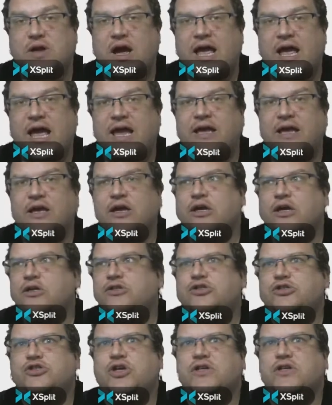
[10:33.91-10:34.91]
IA
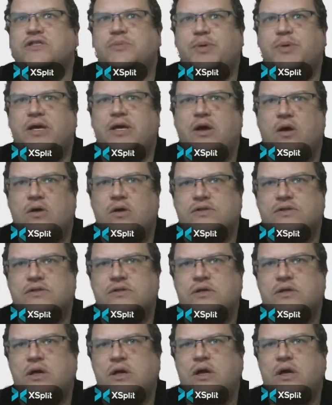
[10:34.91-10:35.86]
just because.